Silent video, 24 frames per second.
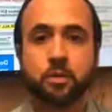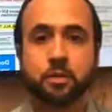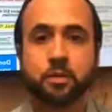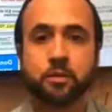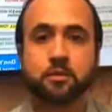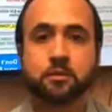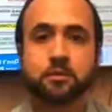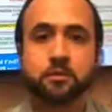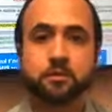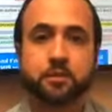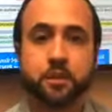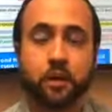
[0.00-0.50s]

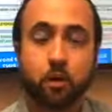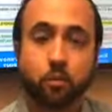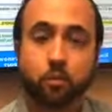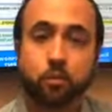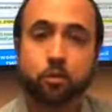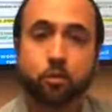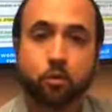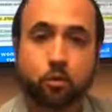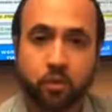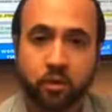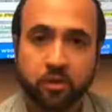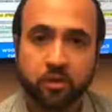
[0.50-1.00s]
of elbow
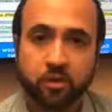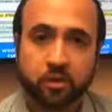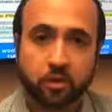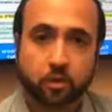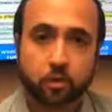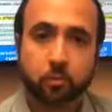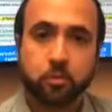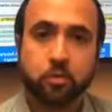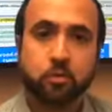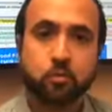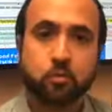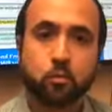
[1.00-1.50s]
grease, a
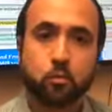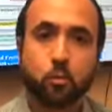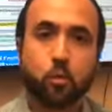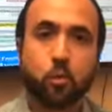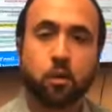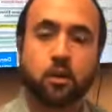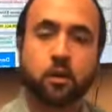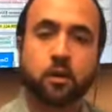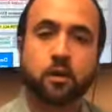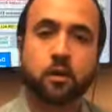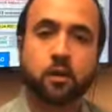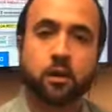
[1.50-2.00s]
little bit of
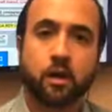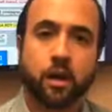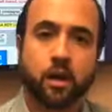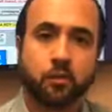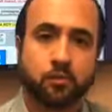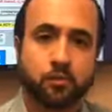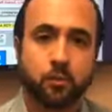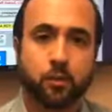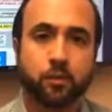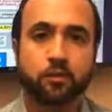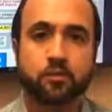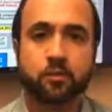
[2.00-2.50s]
work
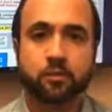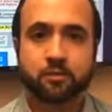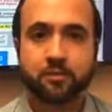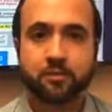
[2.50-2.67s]
effort to